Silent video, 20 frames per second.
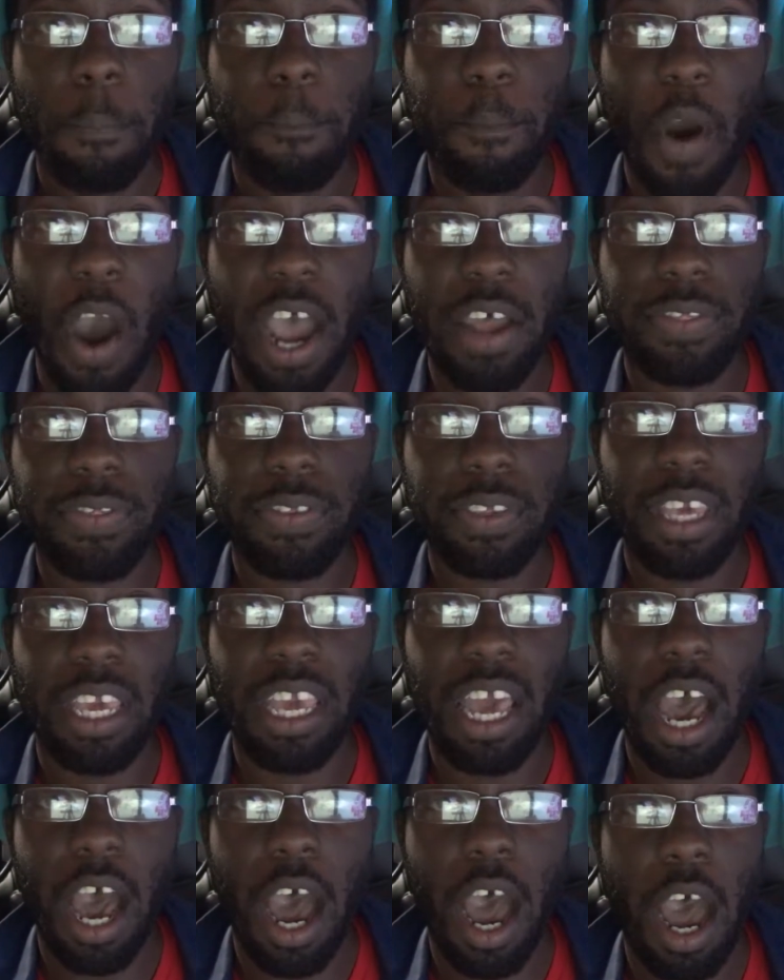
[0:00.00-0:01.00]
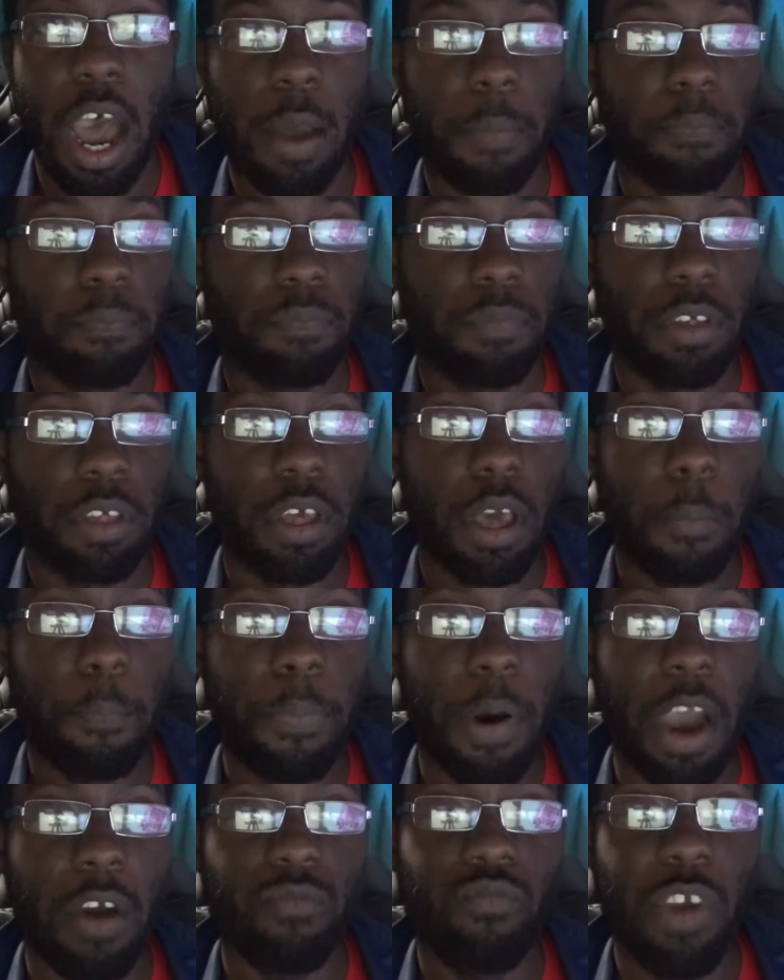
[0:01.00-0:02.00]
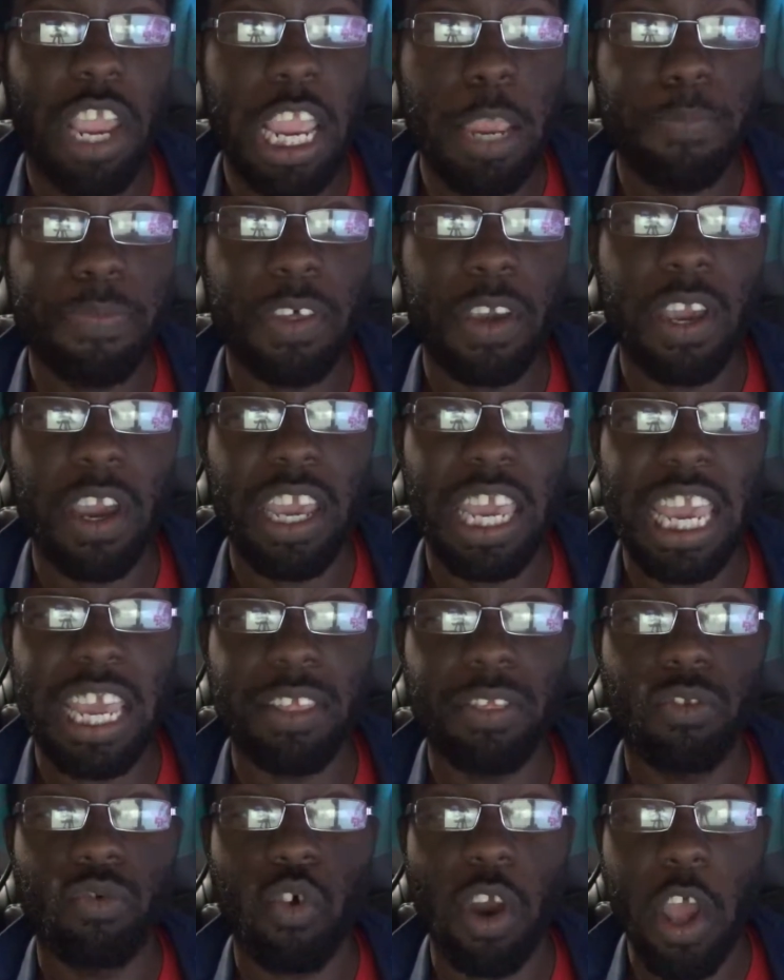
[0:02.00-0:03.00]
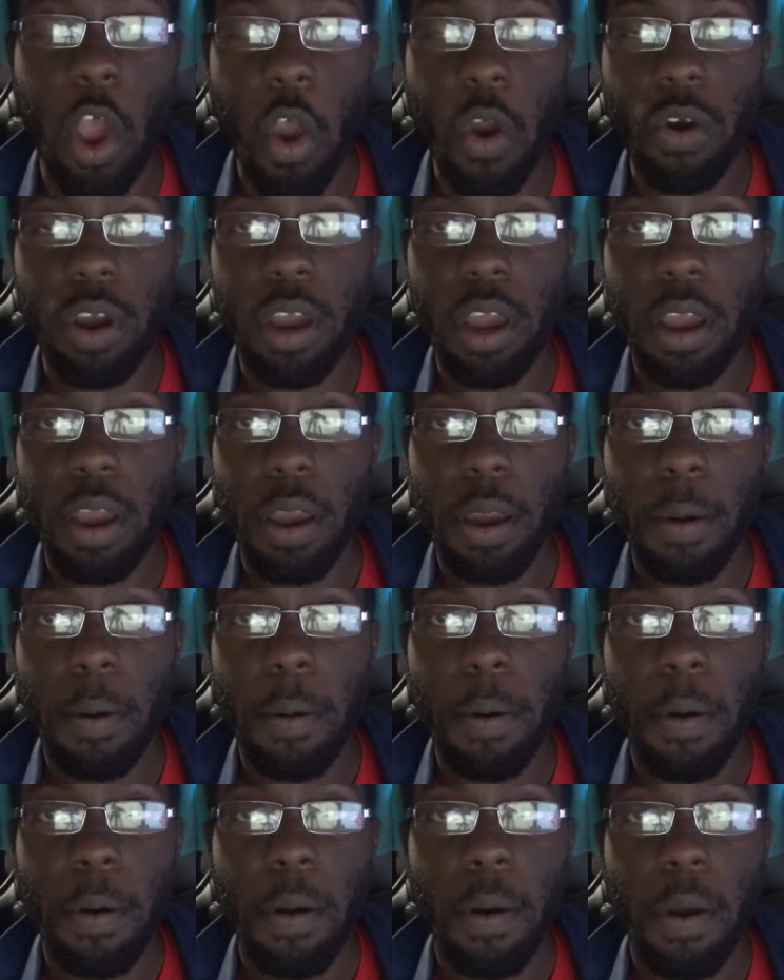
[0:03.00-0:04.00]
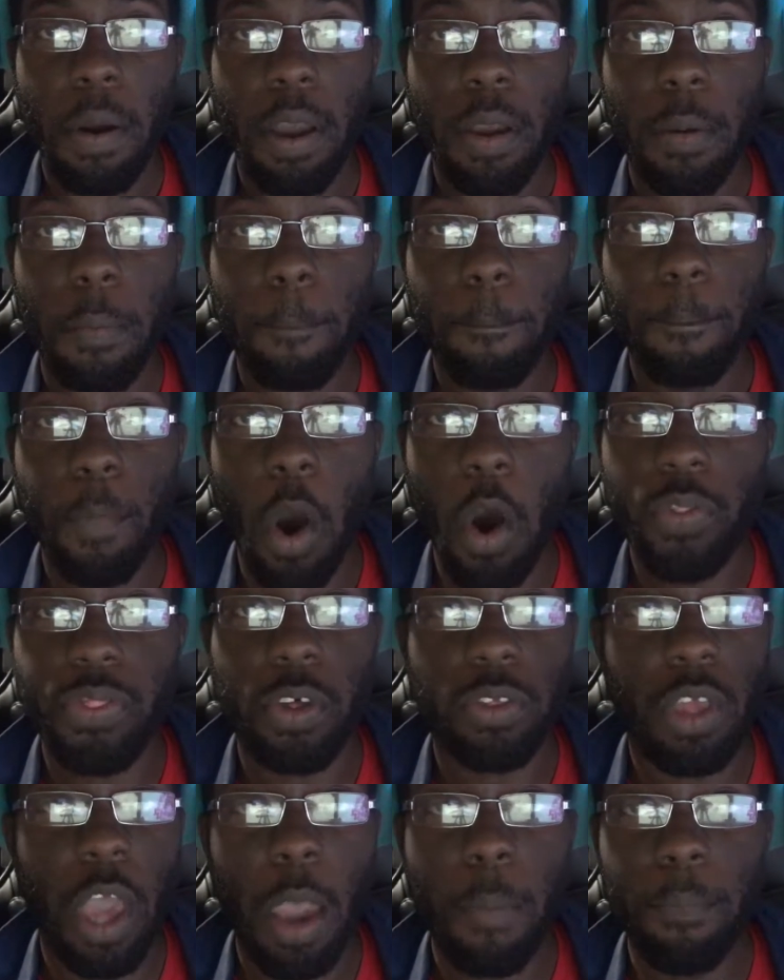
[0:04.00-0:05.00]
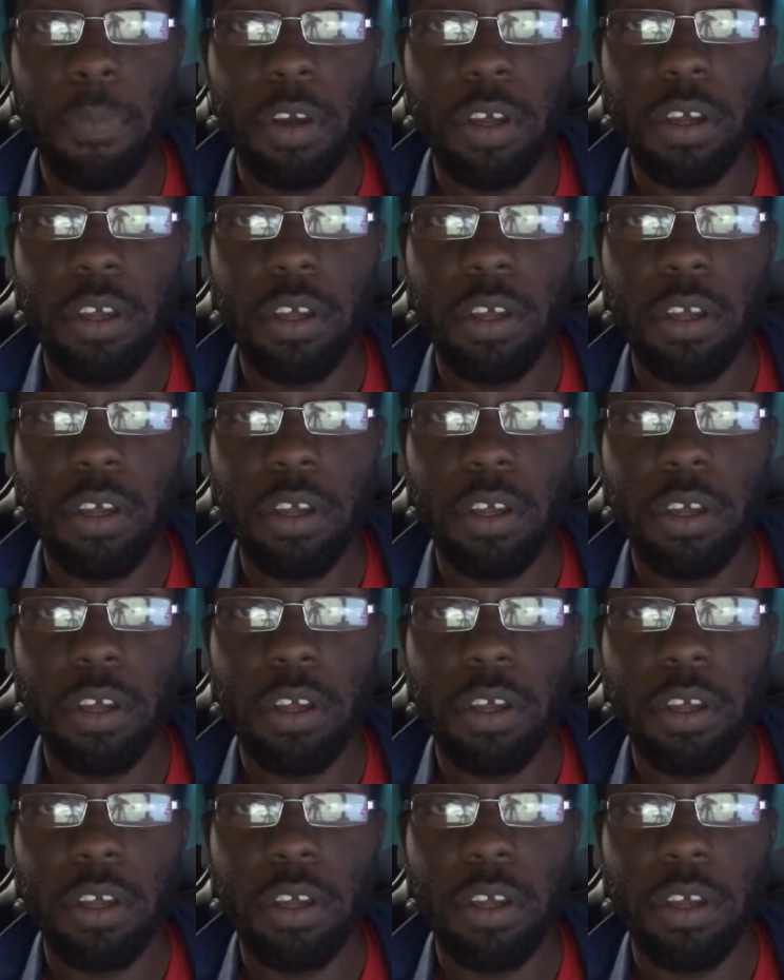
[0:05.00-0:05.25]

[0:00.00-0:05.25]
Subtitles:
But weebs in Twitter, most of them,